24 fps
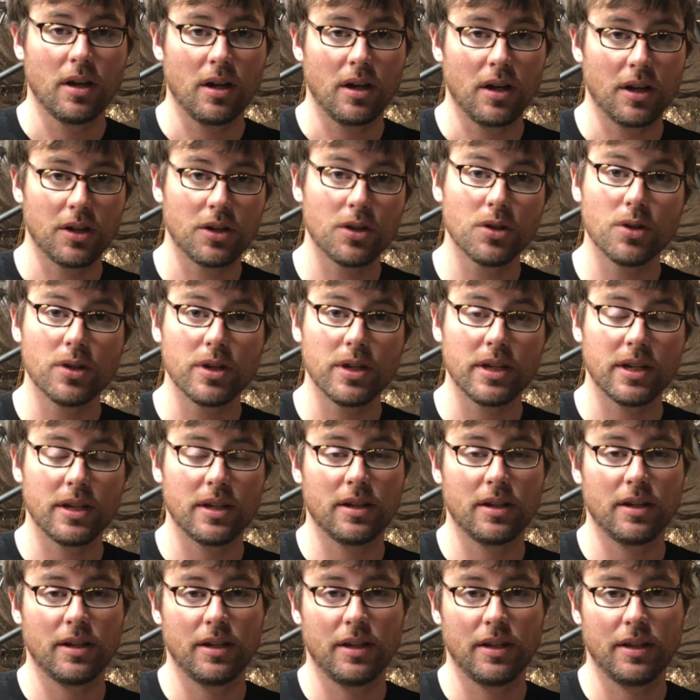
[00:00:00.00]
good
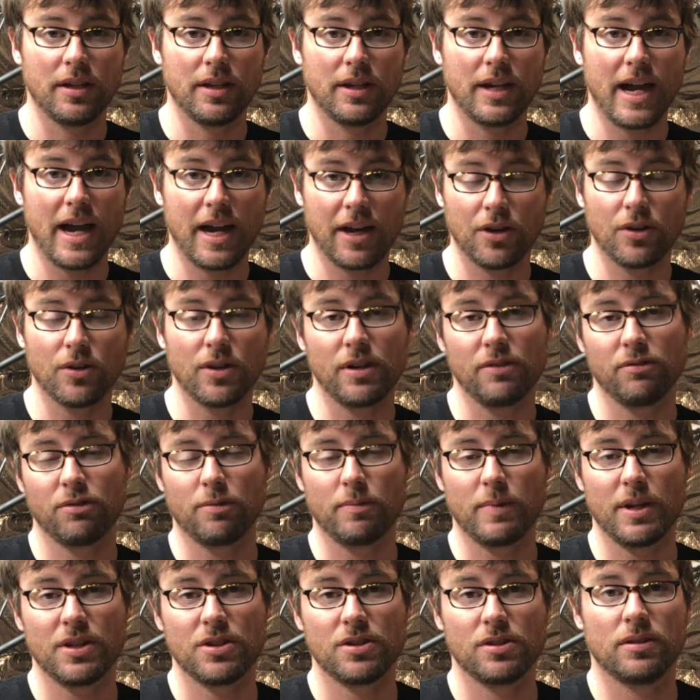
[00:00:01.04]
and accurate
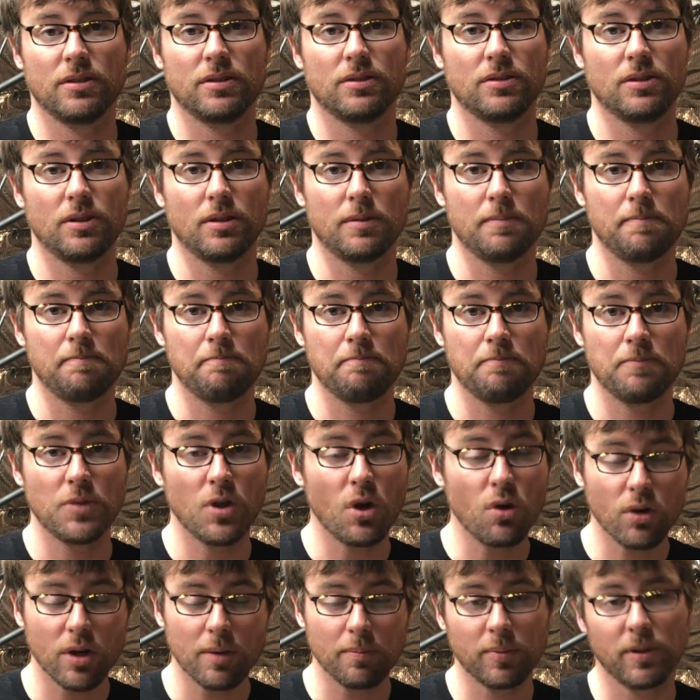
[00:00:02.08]
information. So
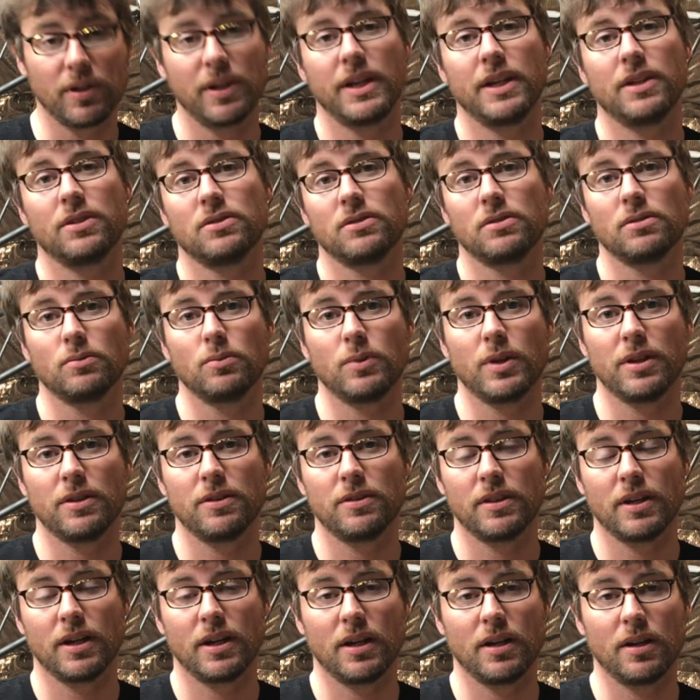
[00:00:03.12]
no complaints with
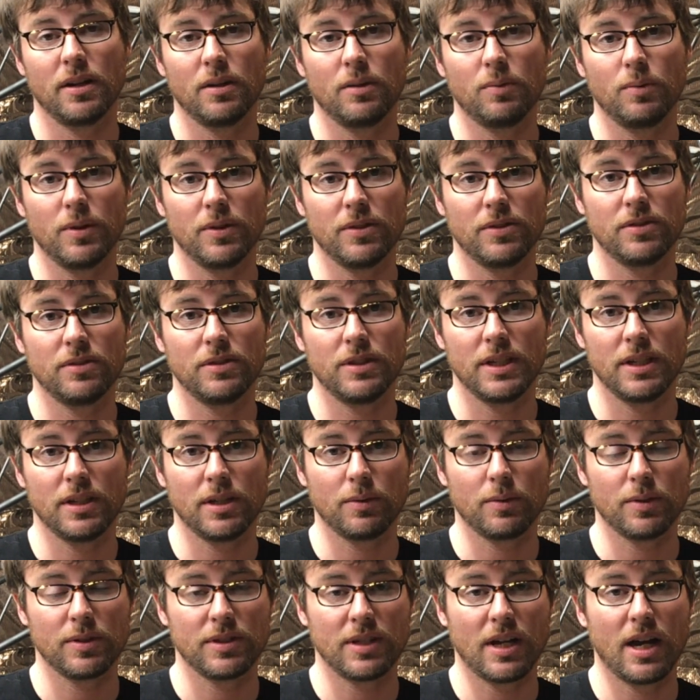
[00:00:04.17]

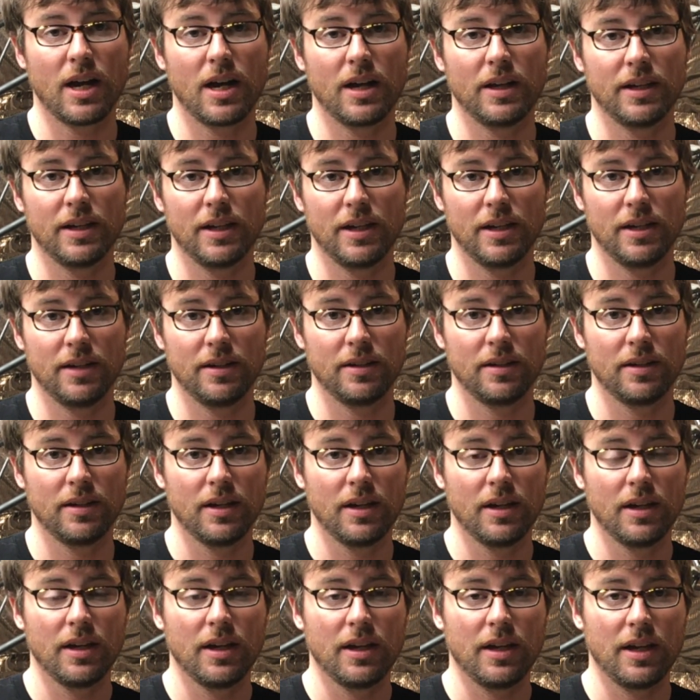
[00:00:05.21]
dealing with Don and
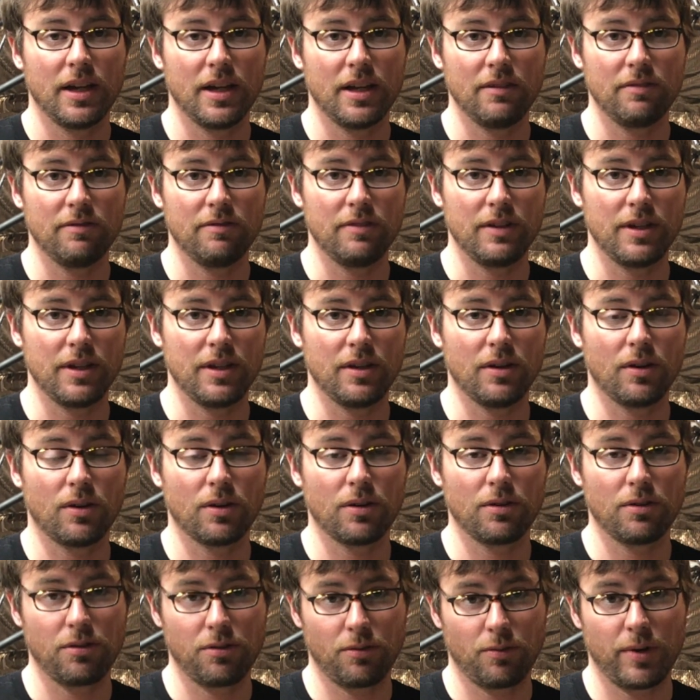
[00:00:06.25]

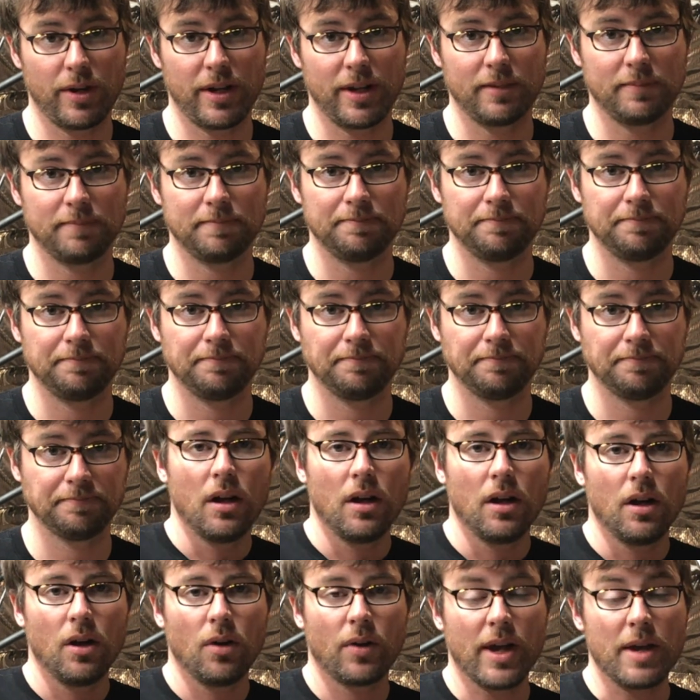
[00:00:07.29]
VR3.
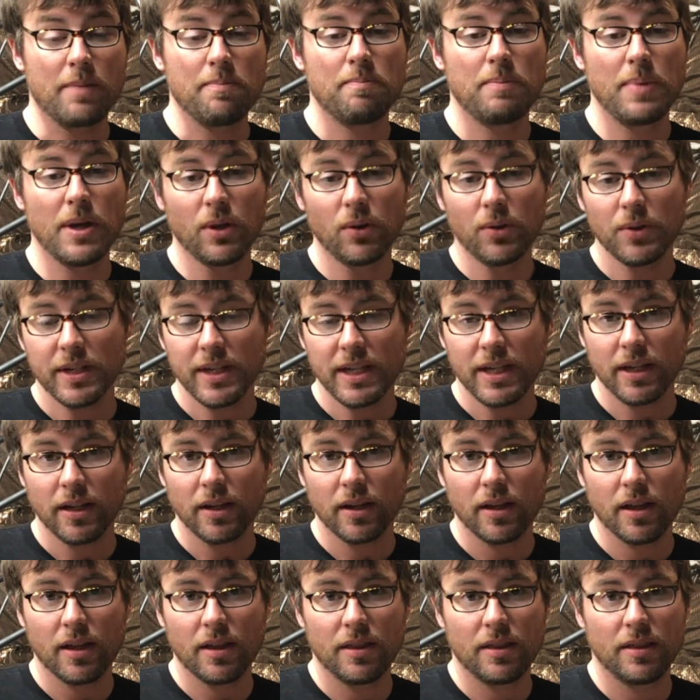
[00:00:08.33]
Okay,
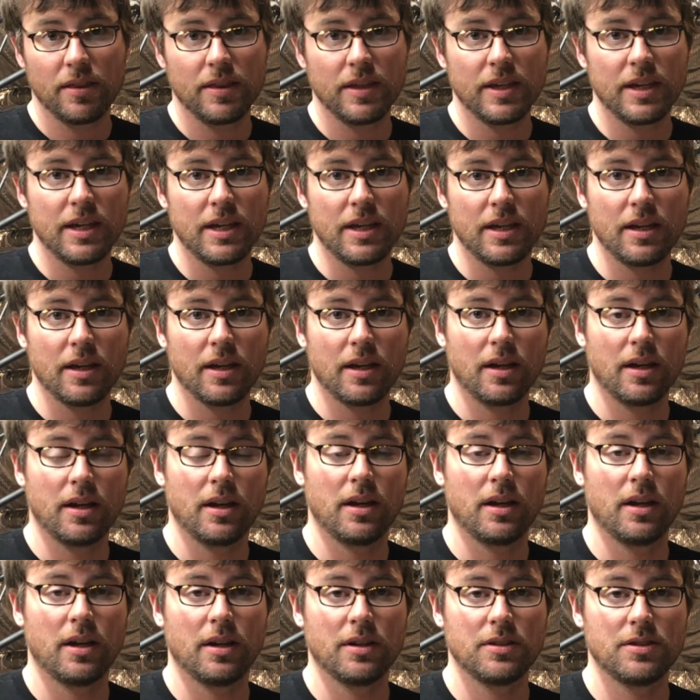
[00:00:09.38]
building the
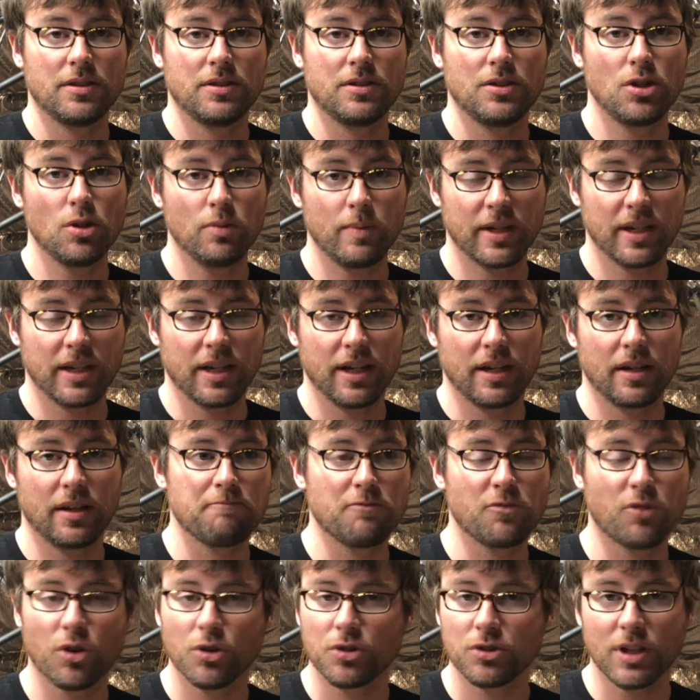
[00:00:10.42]
tubing kit.
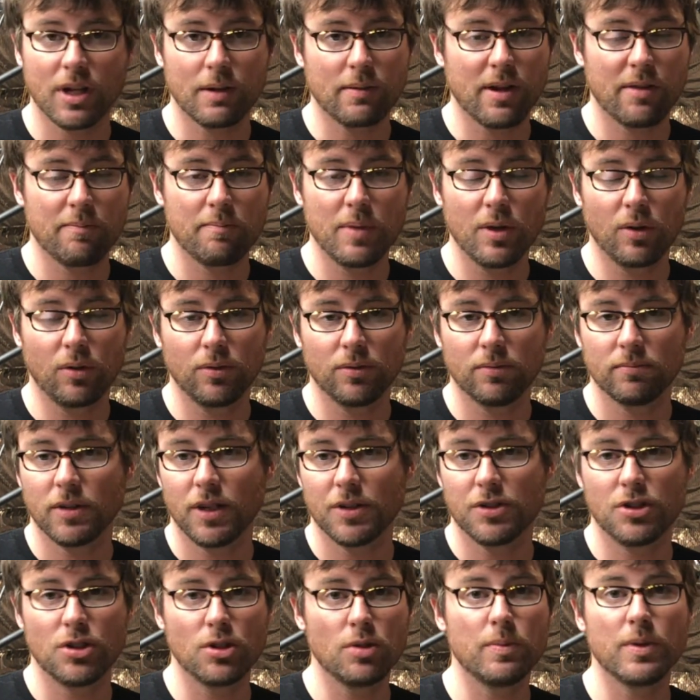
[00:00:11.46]
First time I built a
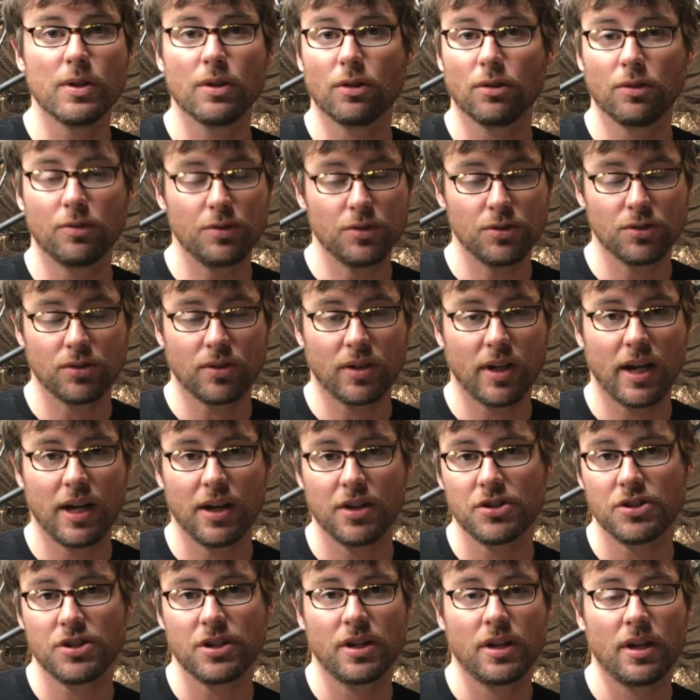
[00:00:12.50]
tubular fuselage.